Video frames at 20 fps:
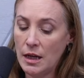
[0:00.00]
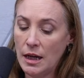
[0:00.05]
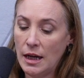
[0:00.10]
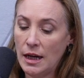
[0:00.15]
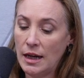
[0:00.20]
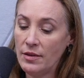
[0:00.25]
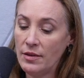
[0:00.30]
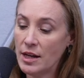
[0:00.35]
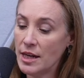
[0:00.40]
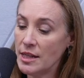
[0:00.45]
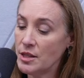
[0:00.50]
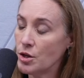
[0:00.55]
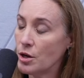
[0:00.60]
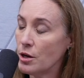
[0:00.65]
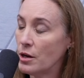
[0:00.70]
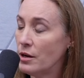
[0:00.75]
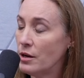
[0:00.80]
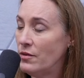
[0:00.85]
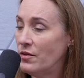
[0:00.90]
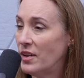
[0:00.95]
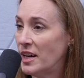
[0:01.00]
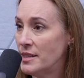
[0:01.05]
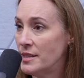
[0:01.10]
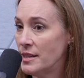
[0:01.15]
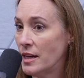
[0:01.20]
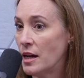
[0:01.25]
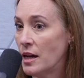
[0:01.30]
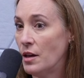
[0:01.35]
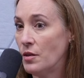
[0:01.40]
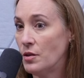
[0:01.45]
And then I started
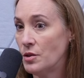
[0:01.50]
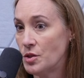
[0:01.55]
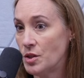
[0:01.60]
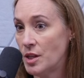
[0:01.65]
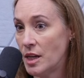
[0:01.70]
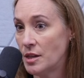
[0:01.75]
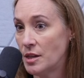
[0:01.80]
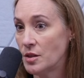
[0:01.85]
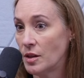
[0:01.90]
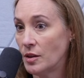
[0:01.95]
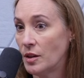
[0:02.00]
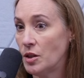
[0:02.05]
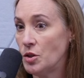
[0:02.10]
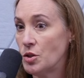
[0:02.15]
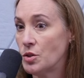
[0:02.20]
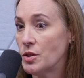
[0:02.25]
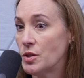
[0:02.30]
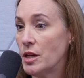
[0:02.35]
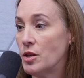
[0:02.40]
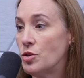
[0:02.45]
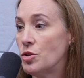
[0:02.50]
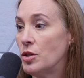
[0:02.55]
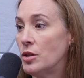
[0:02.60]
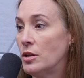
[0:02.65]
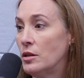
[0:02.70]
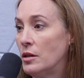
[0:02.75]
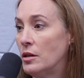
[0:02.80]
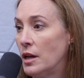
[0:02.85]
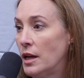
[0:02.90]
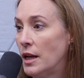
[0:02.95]
advising other states on
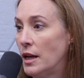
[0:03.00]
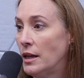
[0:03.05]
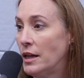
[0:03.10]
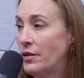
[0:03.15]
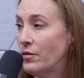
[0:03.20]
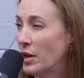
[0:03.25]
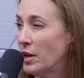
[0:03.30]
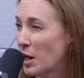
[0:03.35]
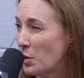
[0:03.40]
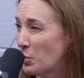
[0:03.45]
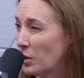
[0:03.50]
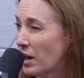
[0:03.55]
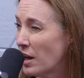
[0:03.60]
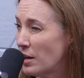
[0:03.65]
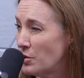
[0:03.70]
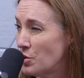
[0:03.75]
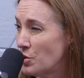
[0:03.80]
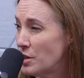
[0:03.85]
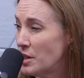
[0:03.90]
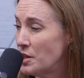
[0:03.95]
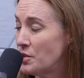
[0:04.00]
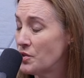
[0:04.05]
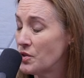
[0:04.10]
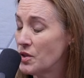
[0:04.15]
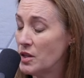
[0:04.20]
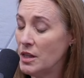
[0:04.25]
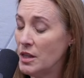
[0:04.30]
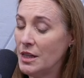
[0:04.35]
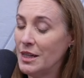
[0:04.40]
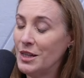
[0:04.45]
legislation and even a couple of countries
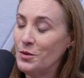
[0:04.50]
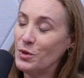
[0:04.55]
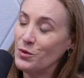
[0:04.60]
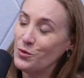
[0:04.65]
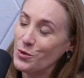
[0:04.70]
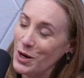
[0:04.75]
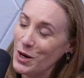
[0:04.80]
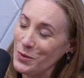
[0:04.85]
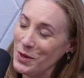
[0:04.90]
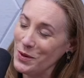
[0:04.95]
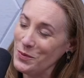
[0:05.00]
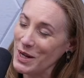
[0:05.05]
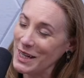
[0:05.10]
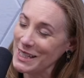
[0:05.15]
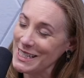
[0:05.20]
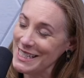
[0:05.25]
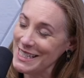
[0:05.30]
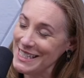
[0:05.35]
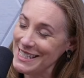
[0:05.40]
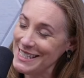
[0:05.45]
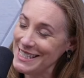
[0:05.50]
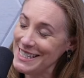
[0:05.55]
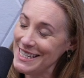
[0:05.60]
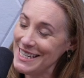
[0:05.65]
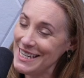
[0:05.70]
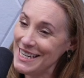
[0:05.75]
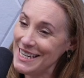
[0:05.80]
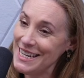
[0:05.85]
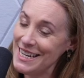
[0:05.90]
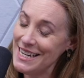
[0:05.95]
before I went back to
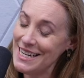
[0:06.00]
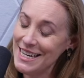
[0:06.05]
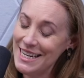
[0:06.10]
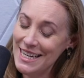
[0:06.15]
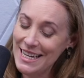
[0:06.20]
DC.